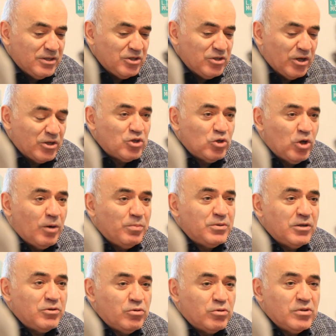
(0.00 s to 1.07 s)
is not stopped
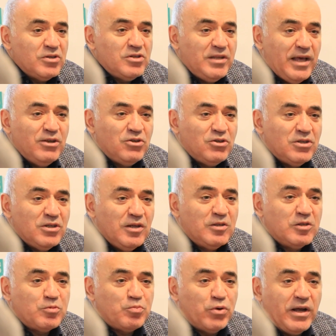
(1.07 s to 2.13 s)
at early stage, it
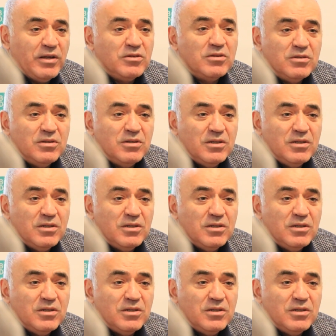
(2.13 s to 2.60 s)
spreads.